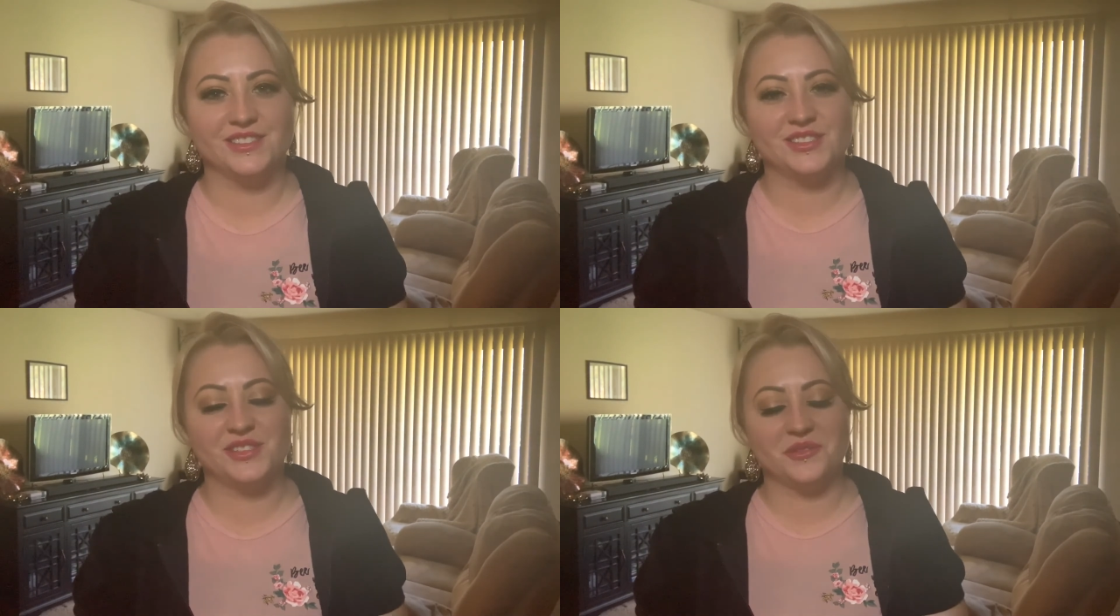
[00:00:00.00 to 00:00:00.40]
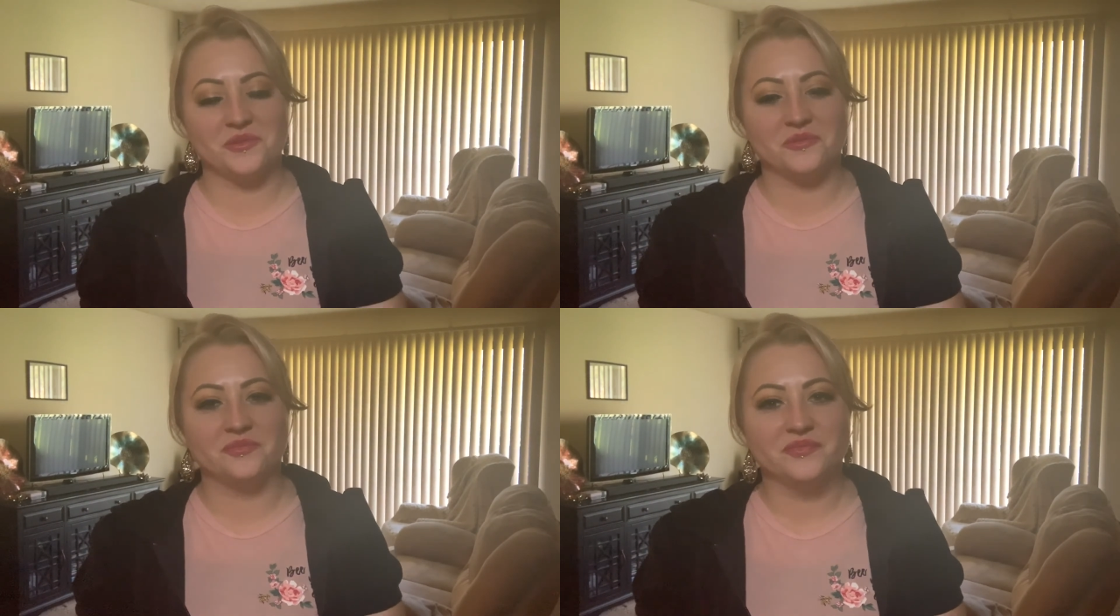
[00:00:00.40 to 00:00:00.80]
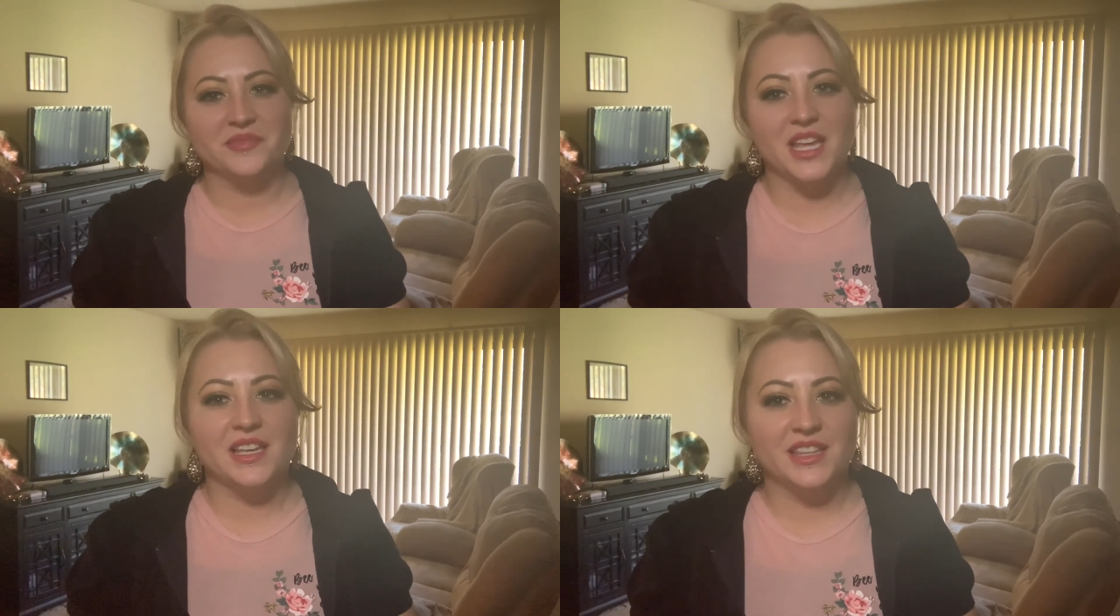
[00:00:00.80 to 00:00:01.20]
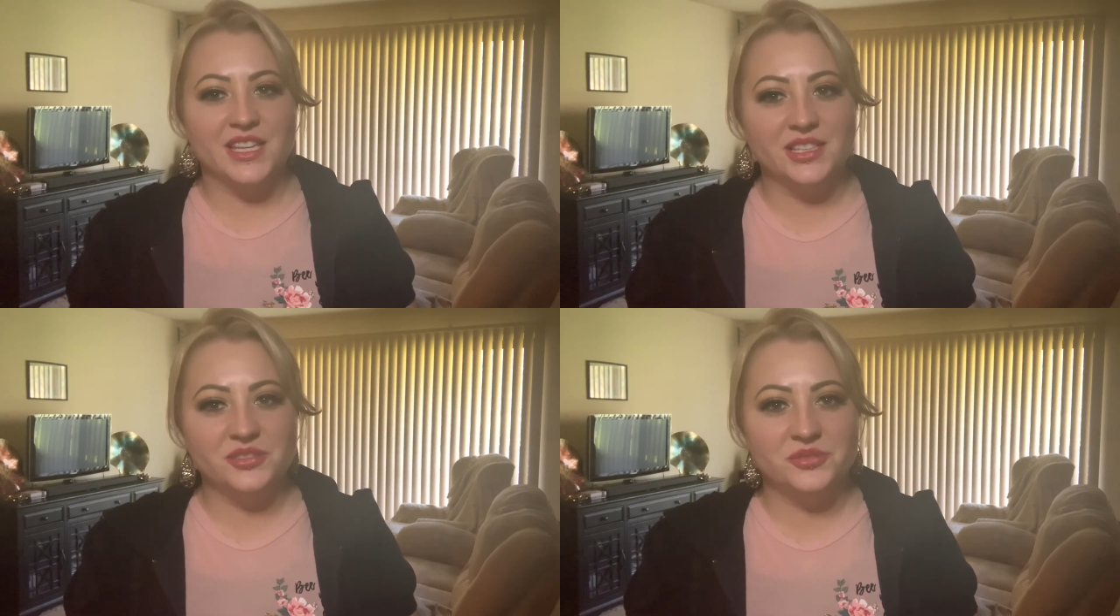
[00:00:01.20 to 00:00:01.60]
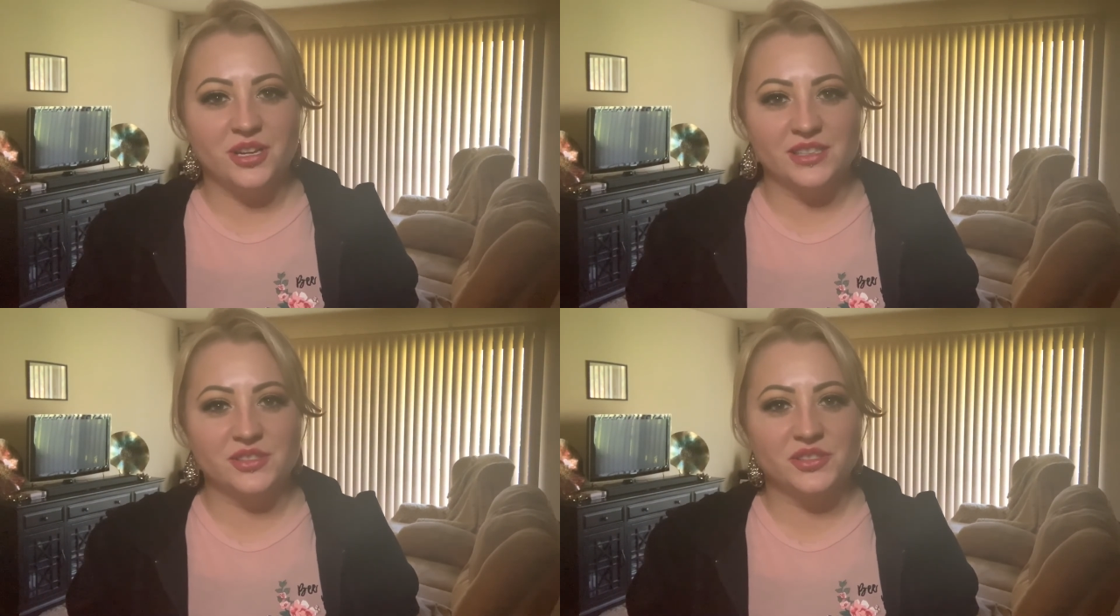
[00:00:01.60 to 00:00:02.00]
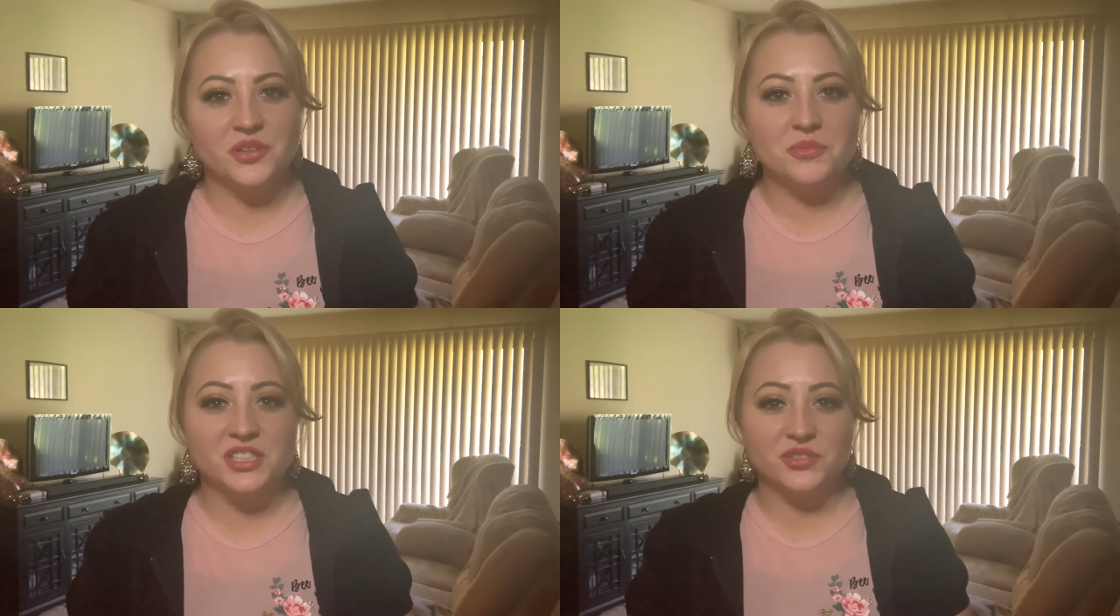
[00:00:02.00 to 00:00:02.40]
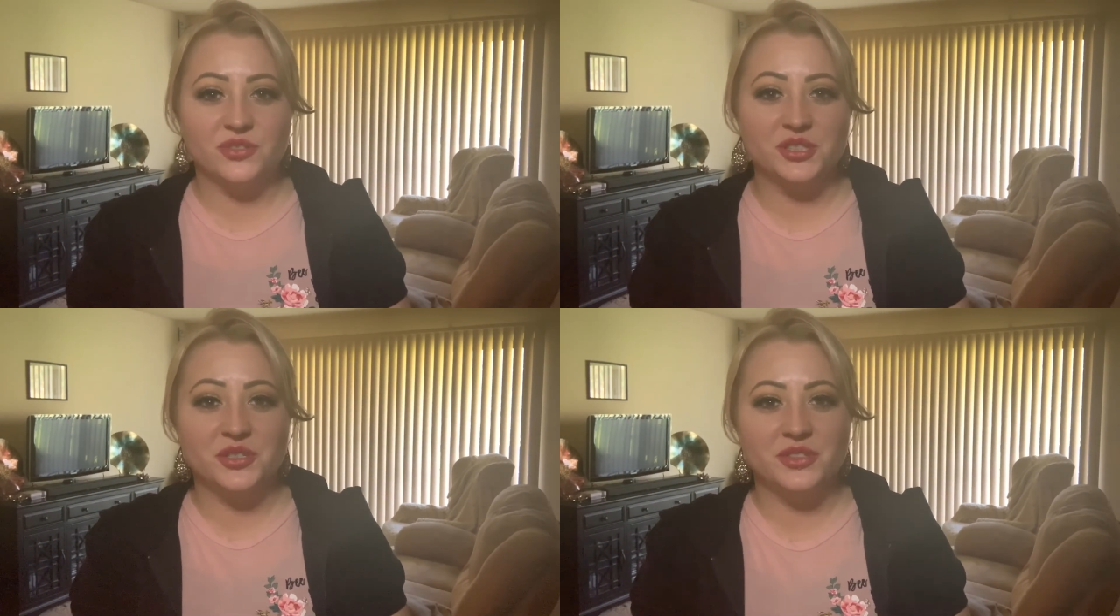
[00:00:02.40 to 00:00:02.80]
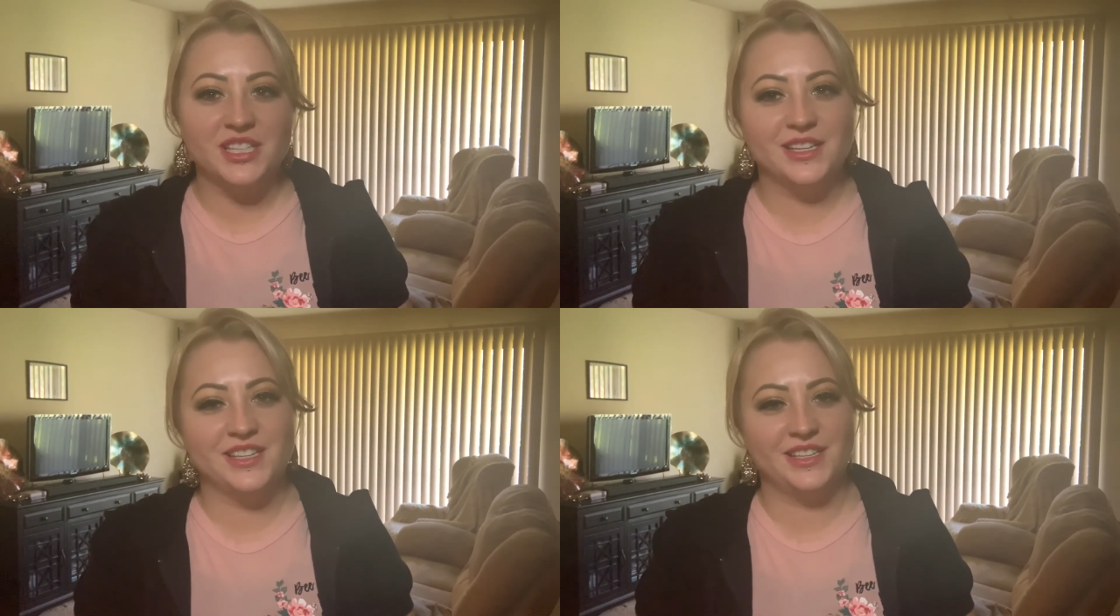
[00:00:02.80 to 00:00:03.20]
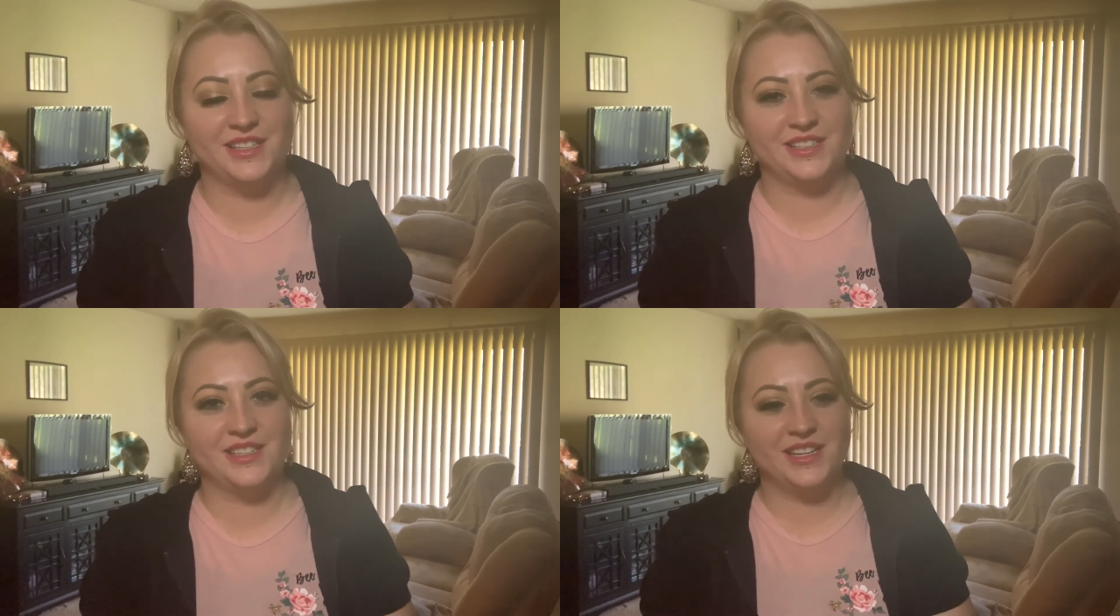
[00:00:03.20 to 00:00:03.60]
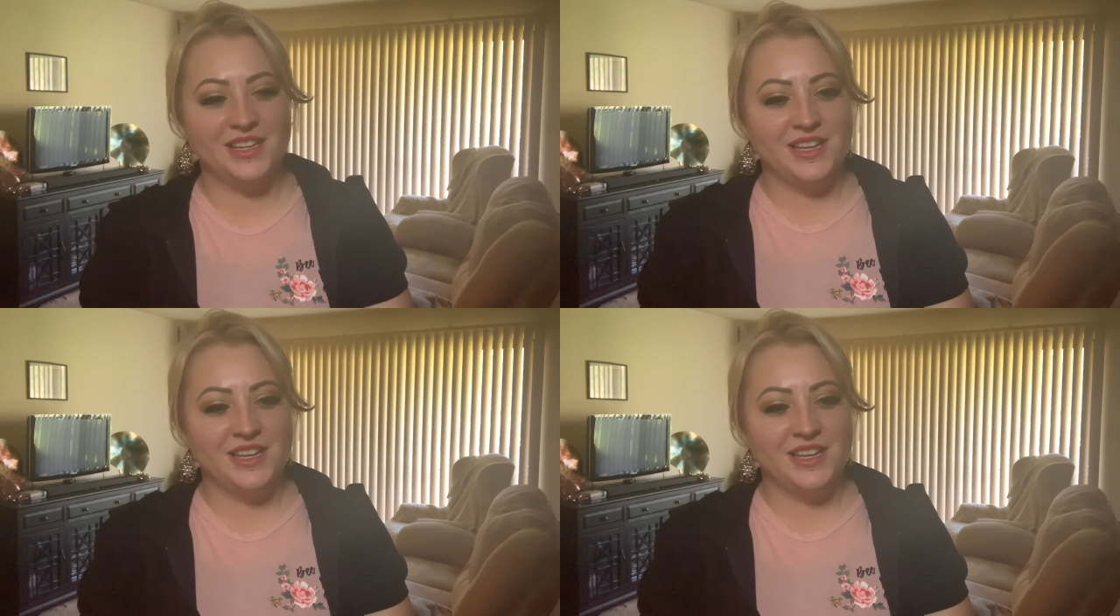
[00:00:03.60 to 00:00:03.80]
So thank you guys so much for tuning in,